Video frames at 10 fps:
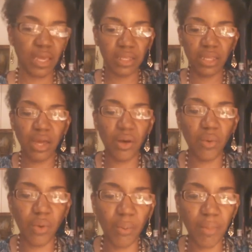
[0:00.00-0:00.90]

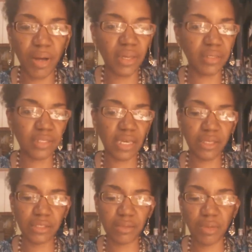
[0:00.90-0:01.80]
Now, my
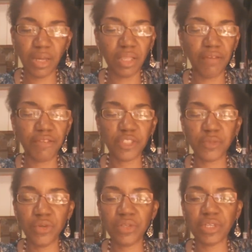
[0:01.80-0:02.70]
sense in my life experience,